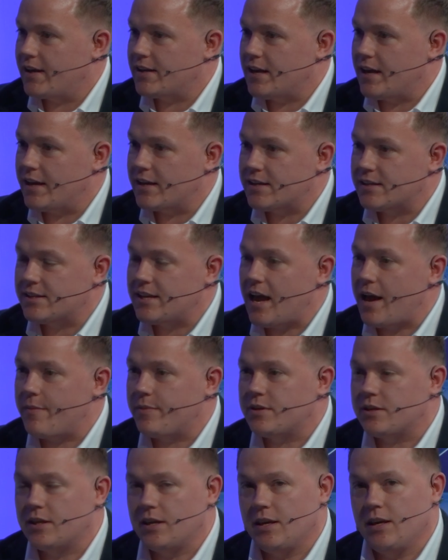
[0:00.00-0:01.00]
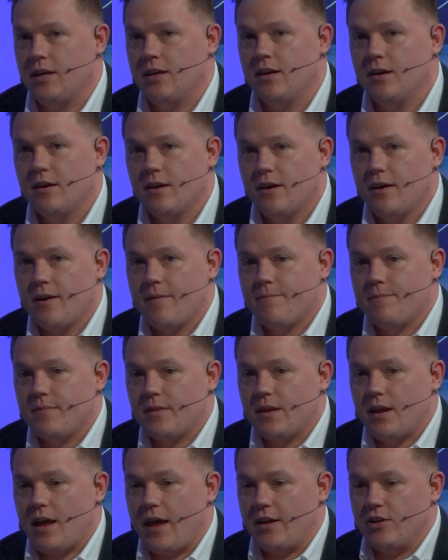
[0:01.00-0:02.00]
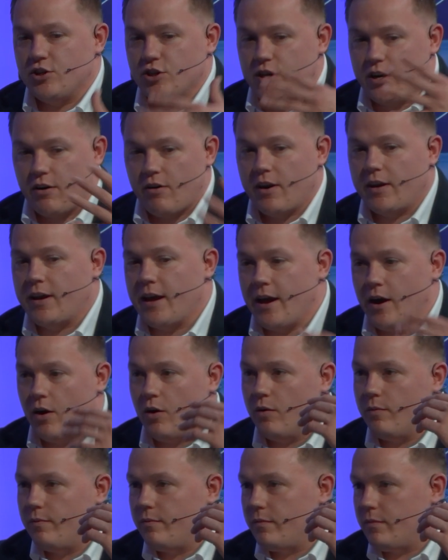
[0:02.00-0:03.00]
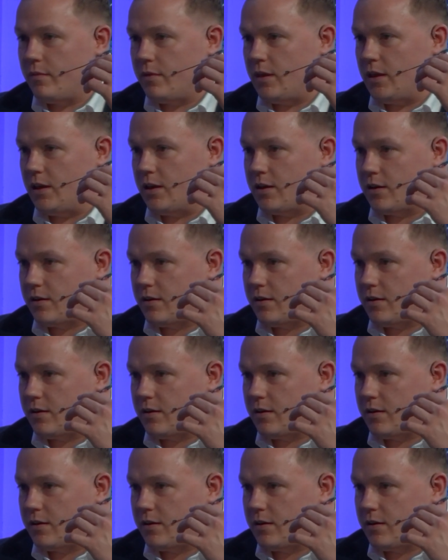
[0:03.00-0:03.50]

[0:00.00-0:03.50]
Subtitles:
accept the engineering help, the